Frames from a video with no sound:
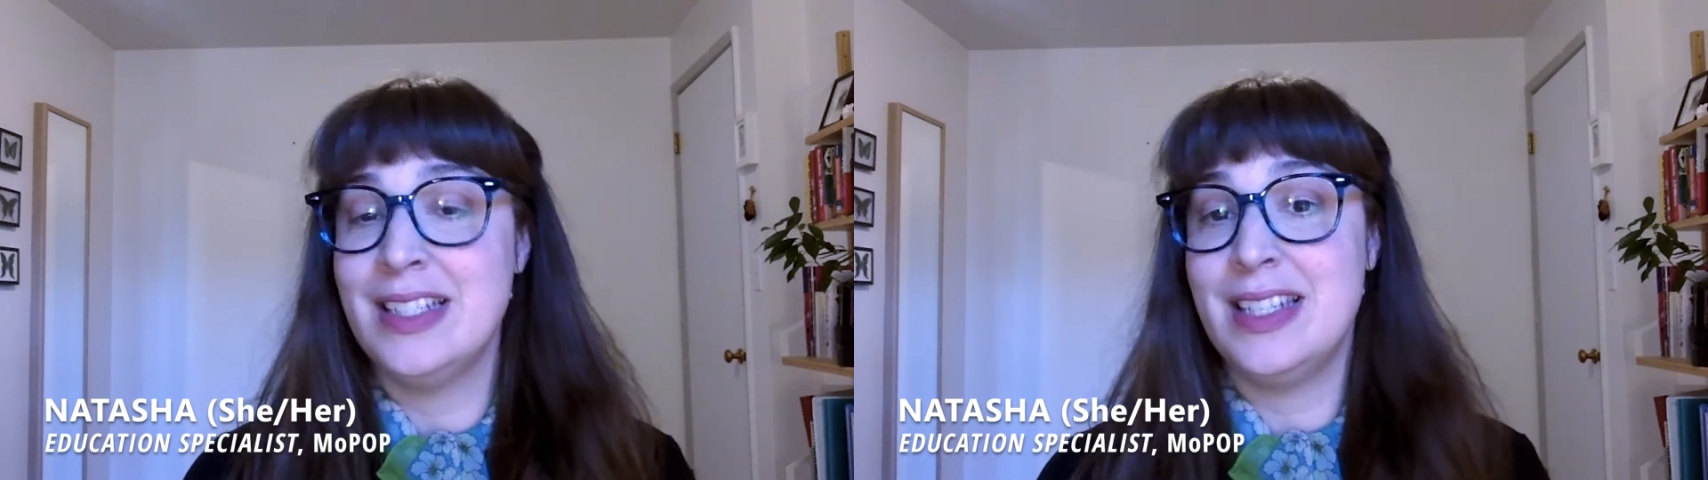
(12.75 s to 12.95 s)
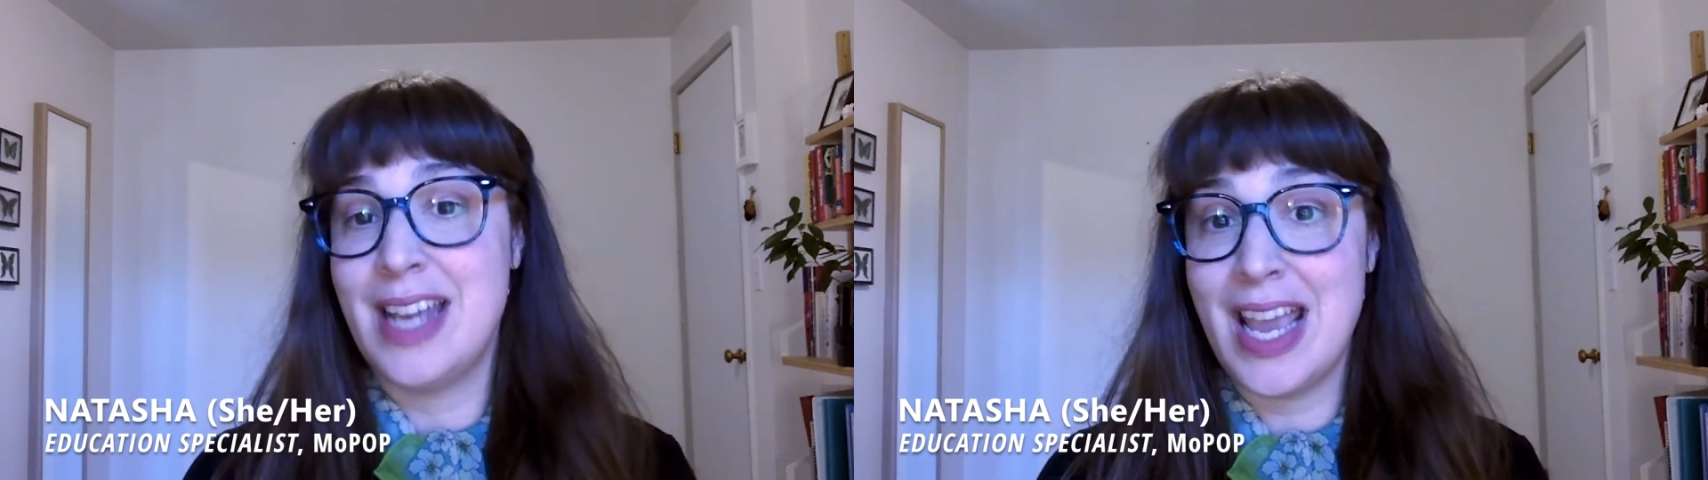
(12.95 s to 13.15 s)

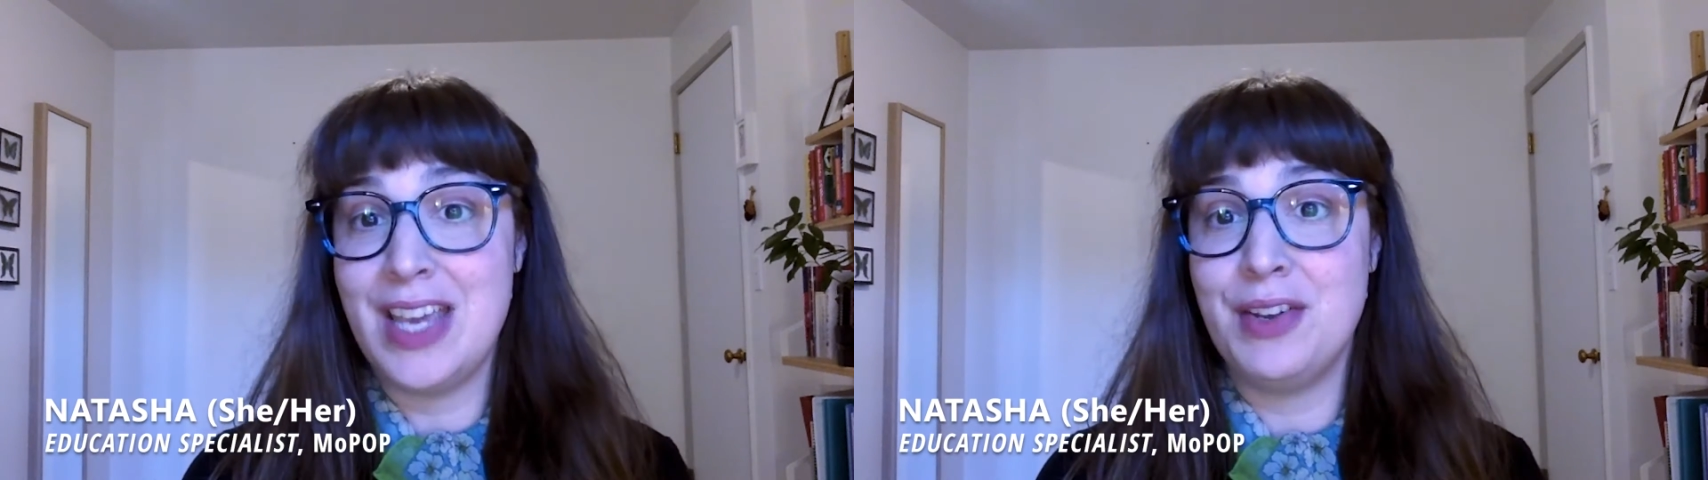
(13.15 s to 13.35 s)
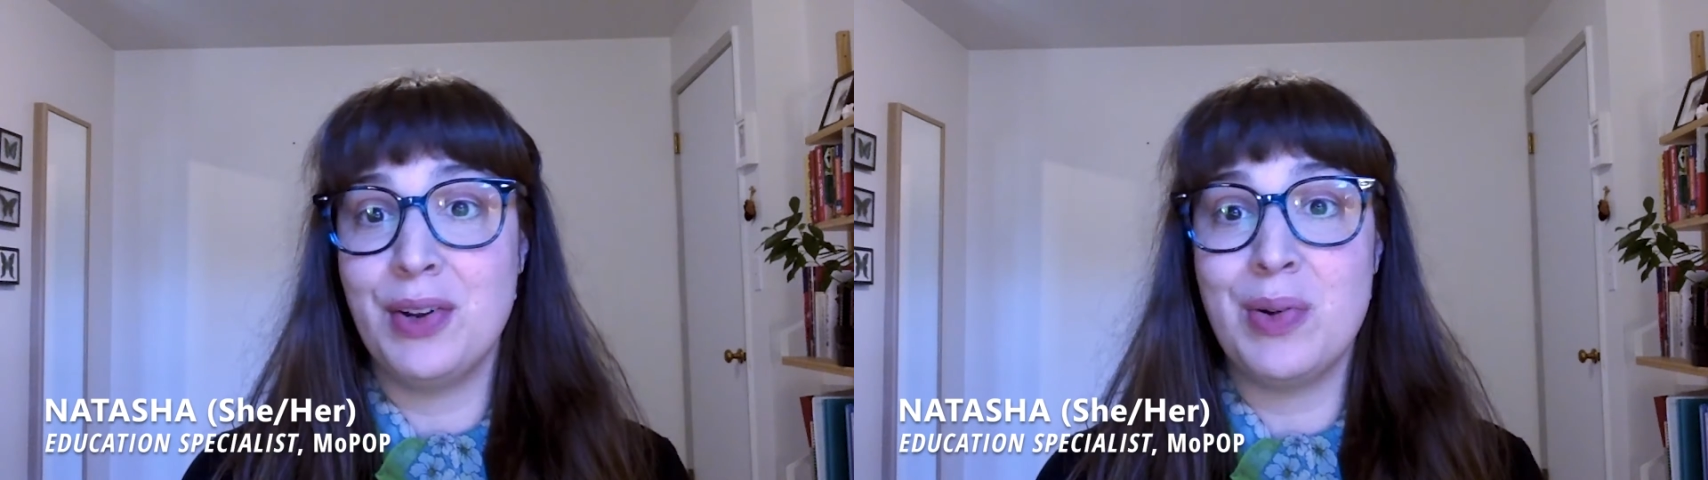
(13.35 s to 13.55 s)
Today,
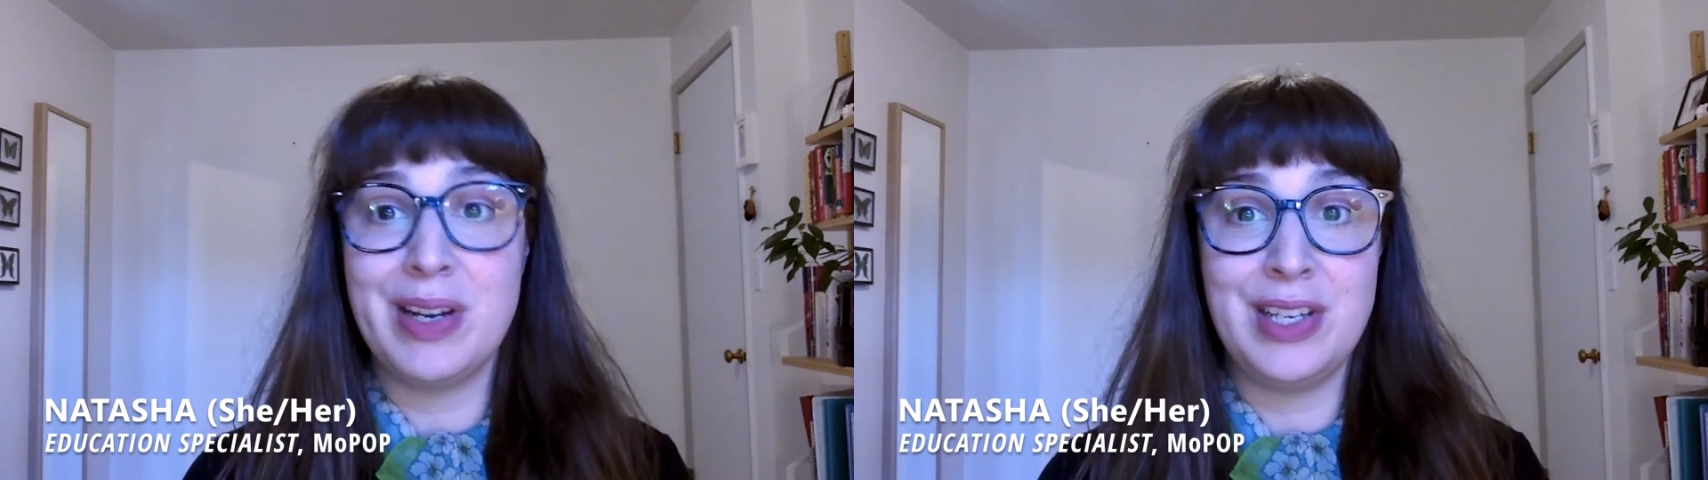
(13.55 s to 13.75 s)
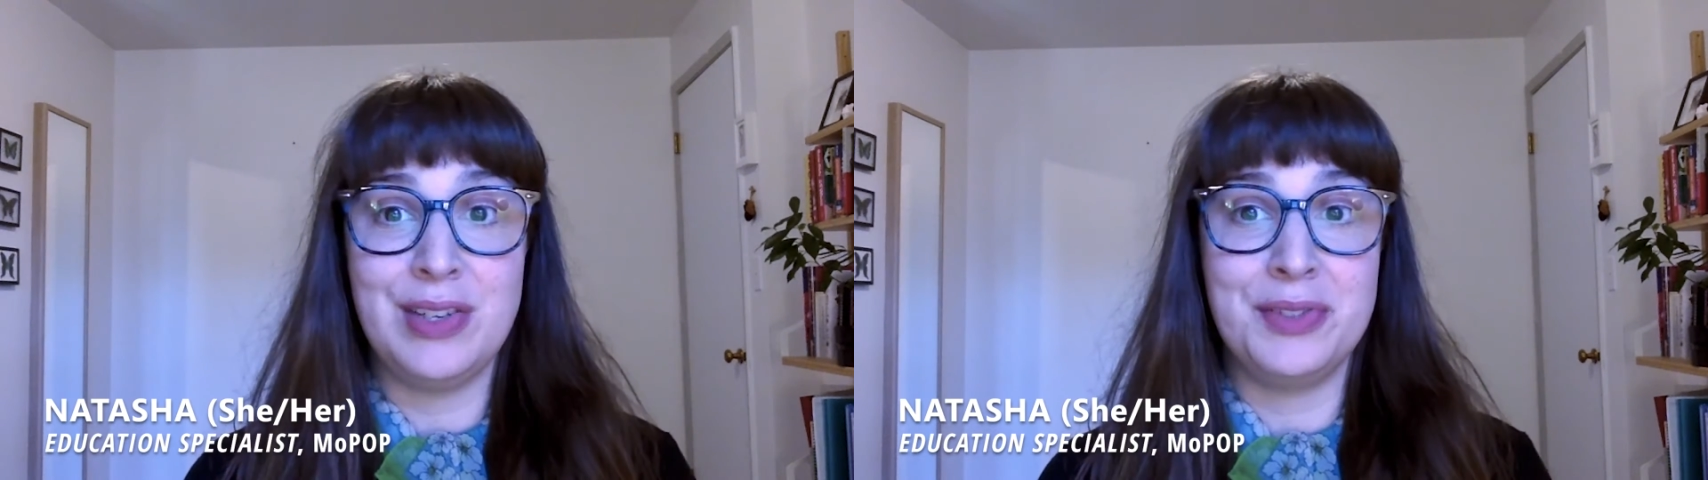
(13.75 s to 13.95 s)
you're
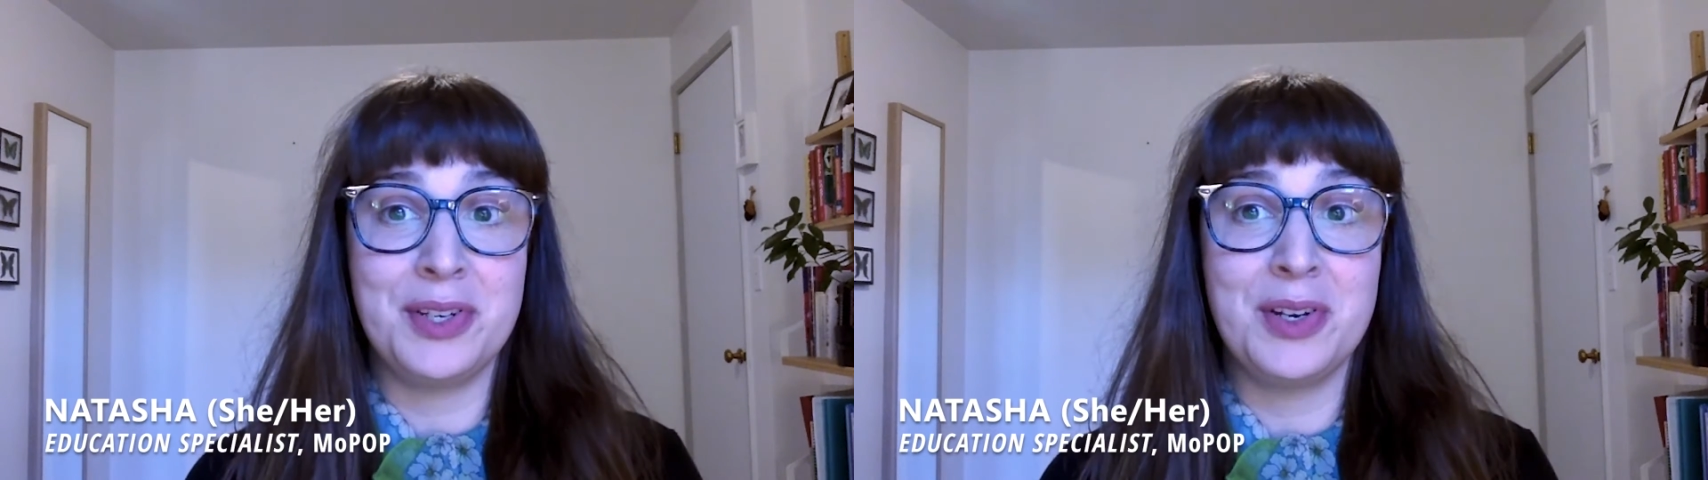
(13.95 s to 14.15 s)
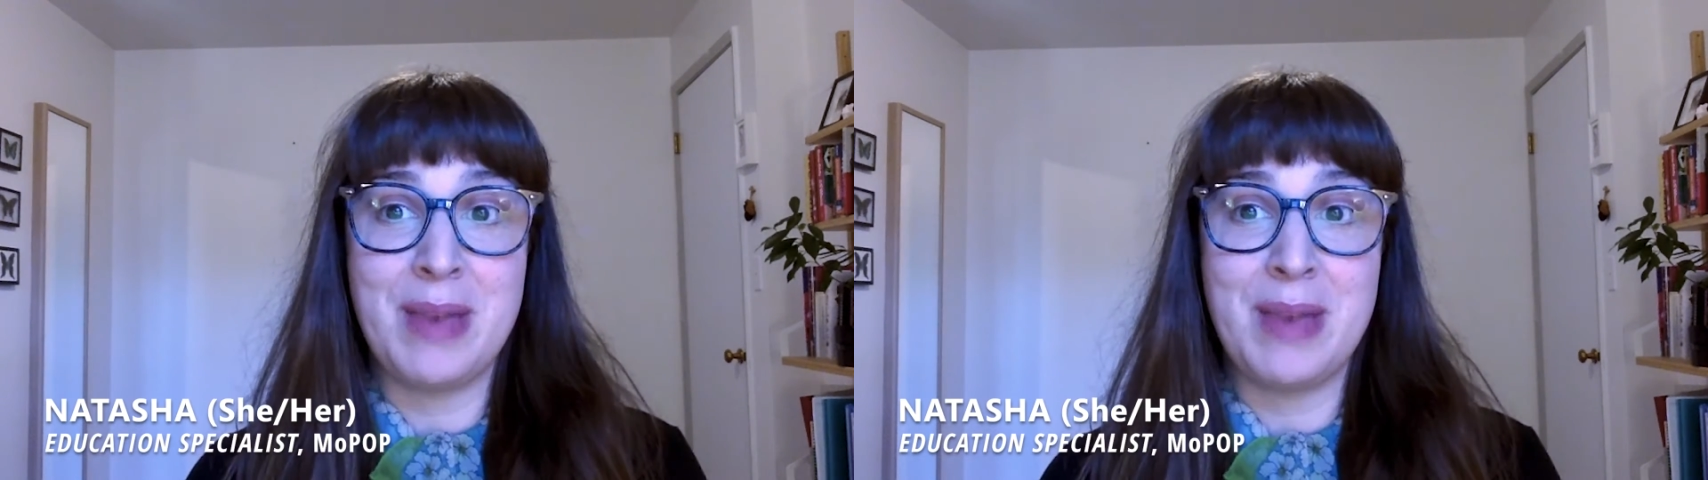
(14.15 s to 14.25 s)
going to use your